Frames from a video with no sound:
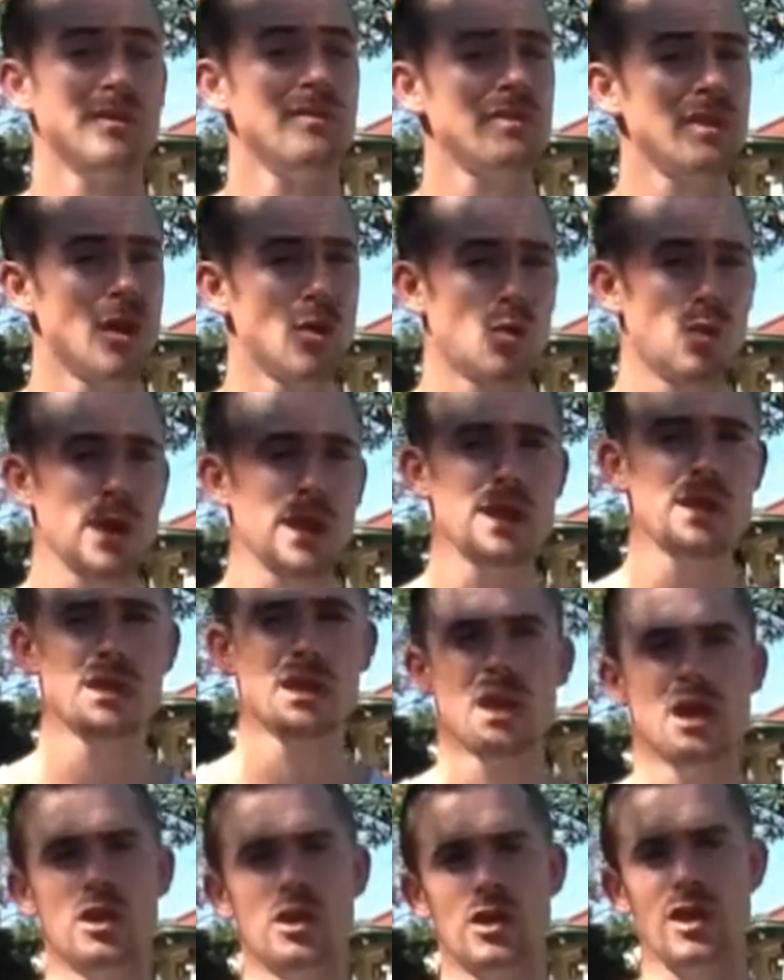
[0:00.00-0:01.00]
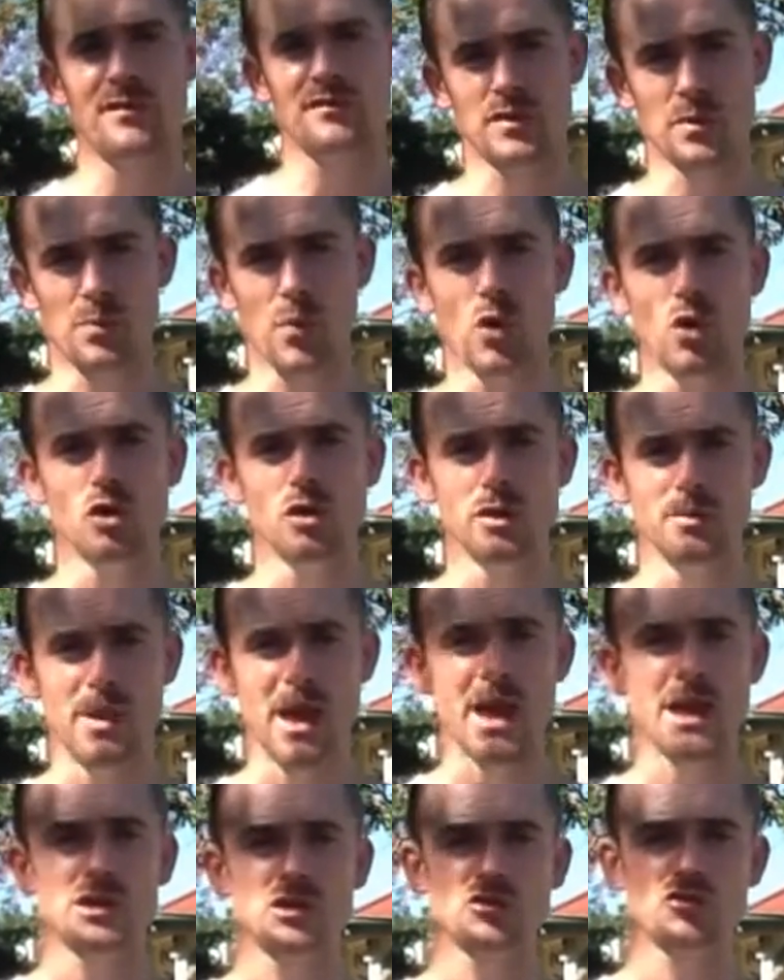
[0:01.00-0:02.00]
If they're weak, you have to pull them
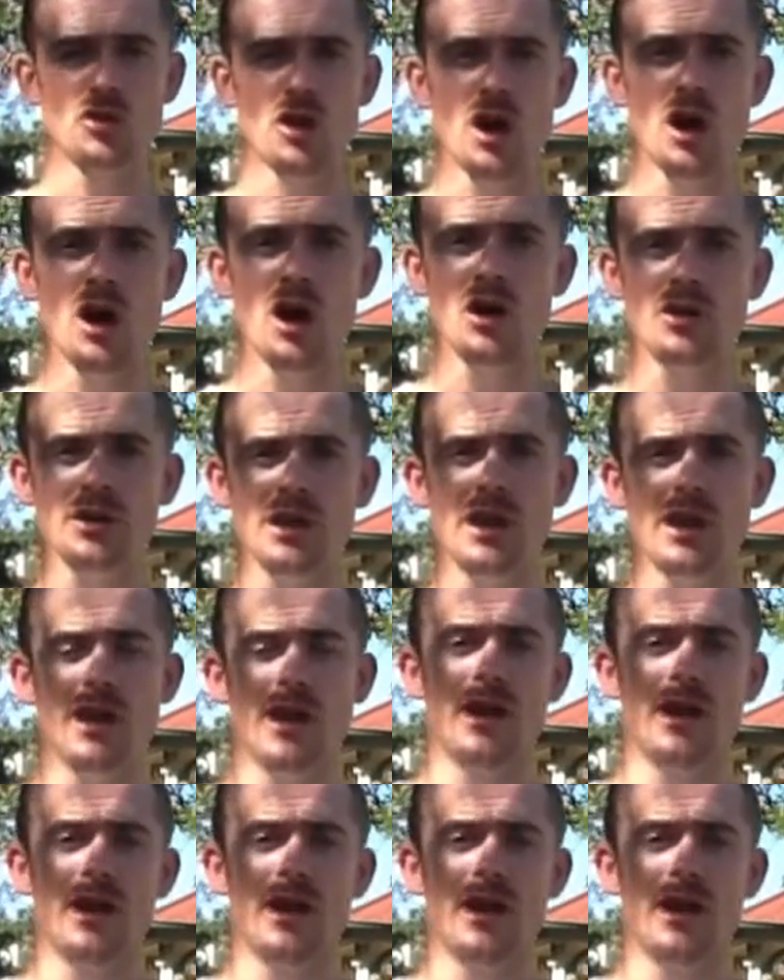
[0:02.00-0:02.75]
extra hard,